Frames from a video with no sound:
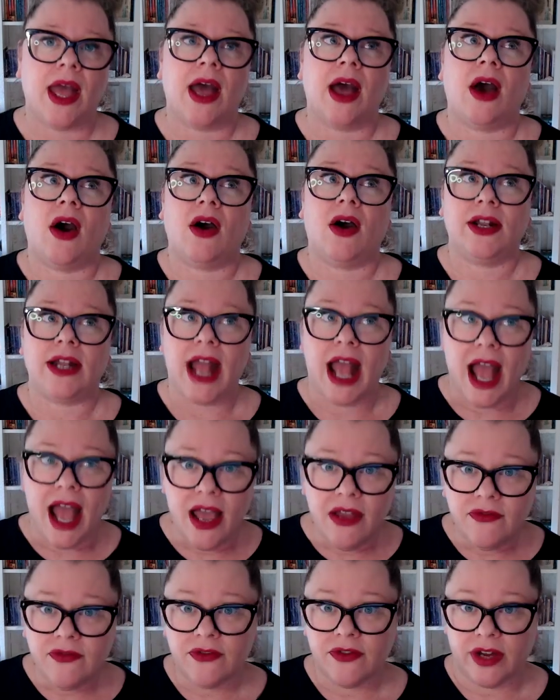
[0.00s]
On
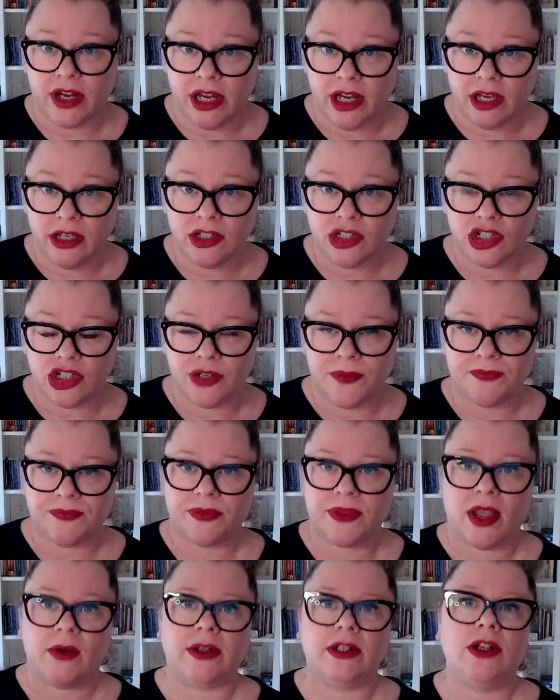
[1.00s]
average,
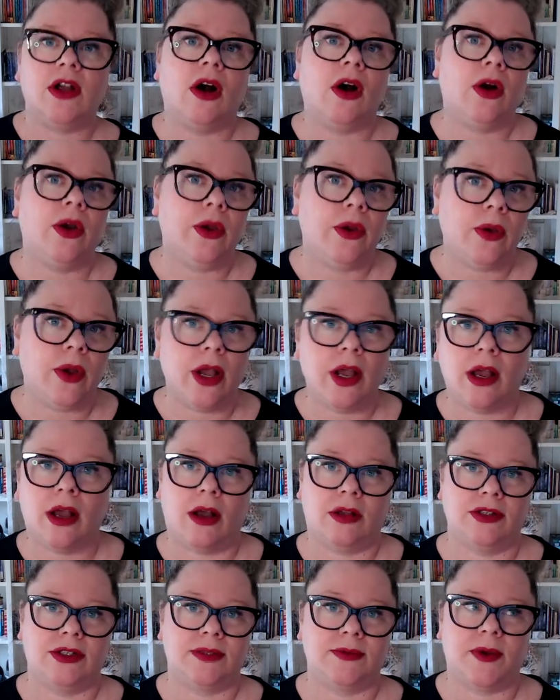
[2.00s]
now I know I
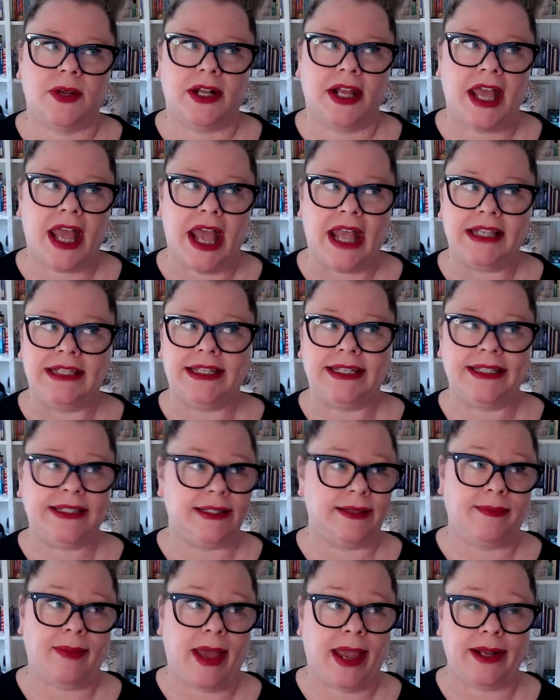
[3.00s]
just want to
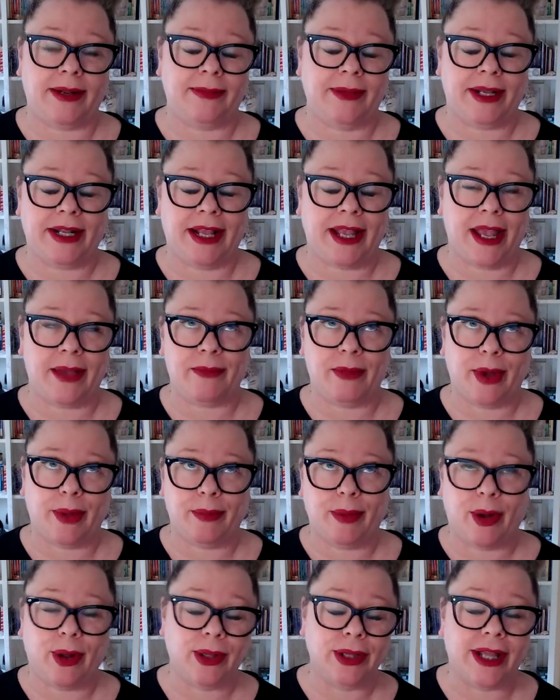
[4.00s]
anticipate, I'm going to get my
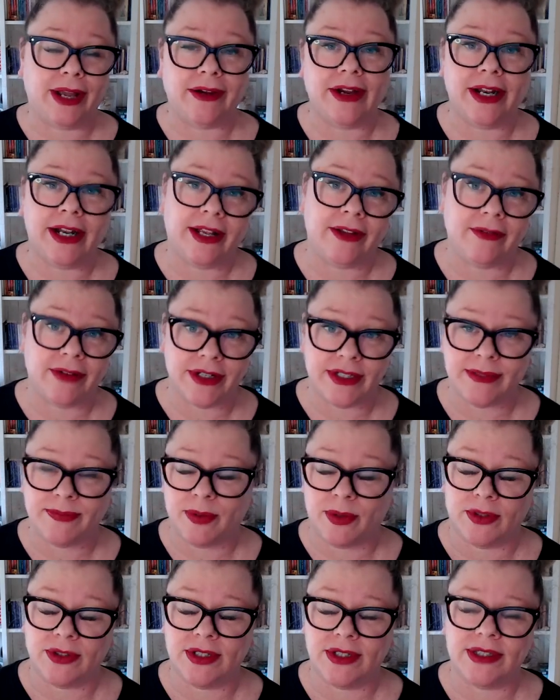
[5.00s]
polarity
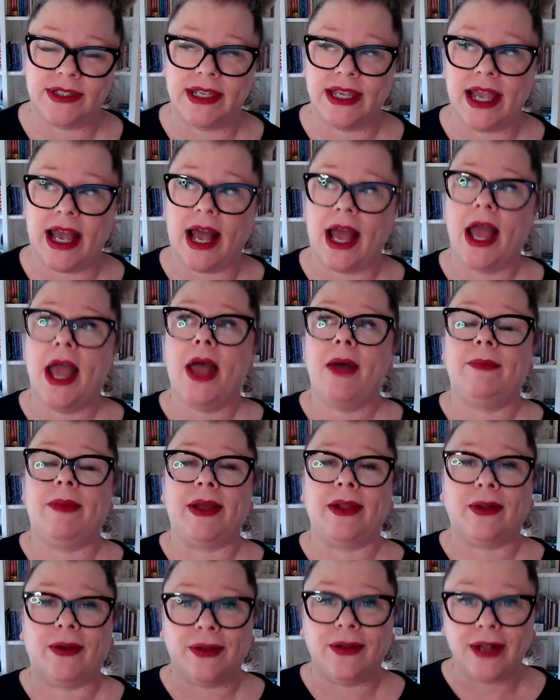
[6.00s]
responders here,
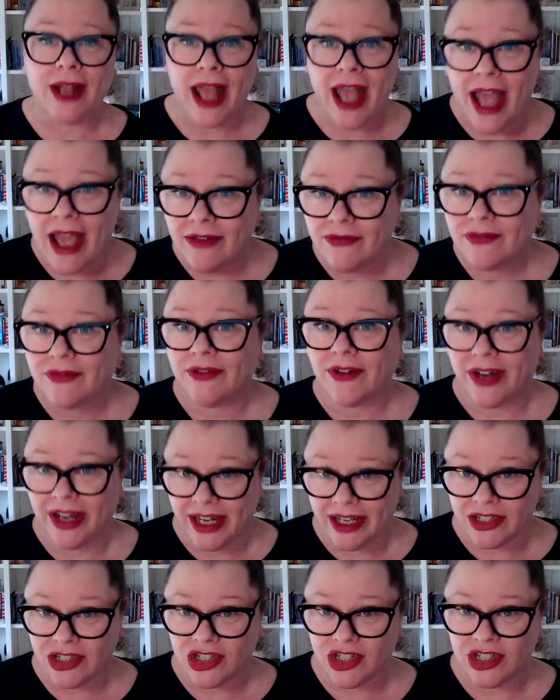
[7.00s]
but on
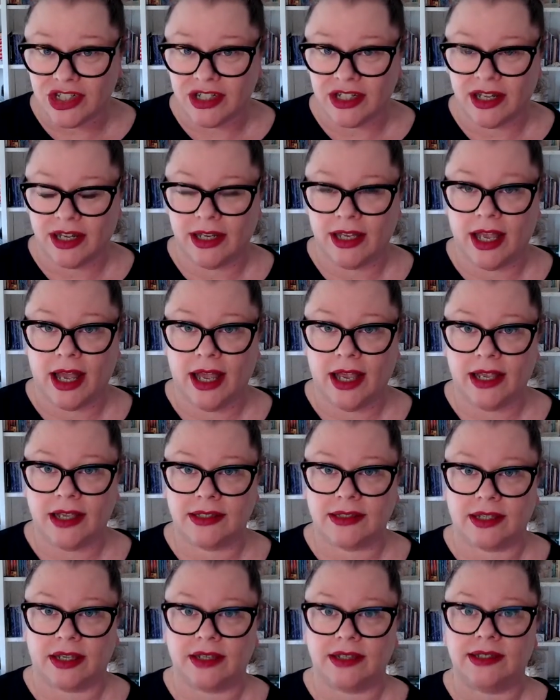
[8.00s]
average, okay,
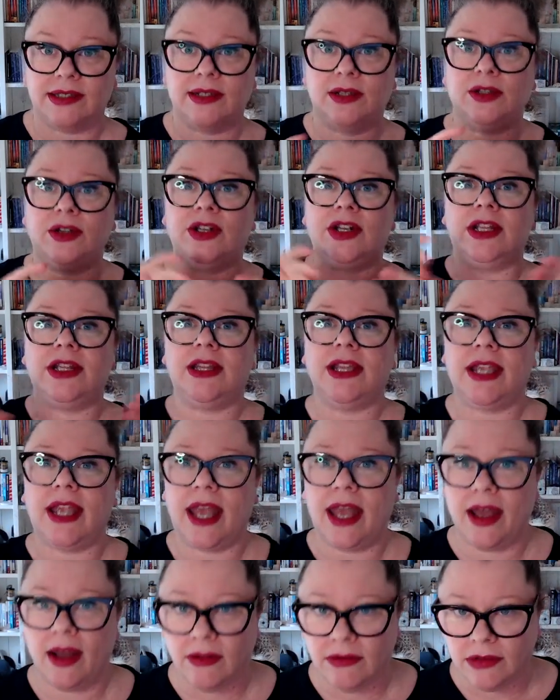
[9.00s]
so excluding the
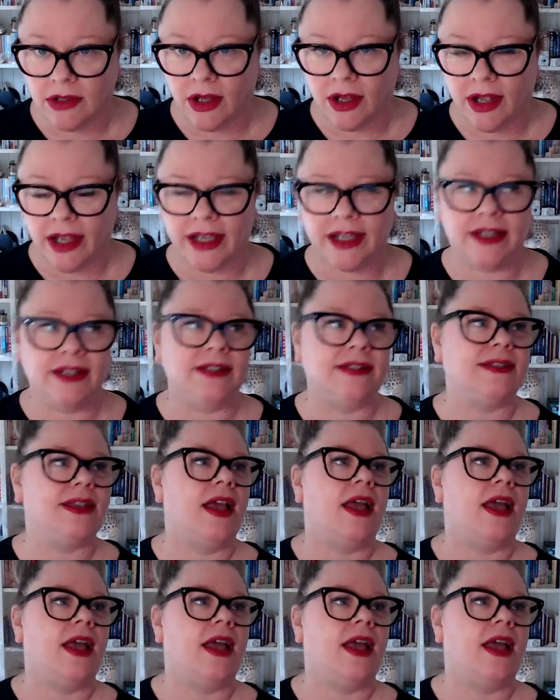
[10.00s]
outliers,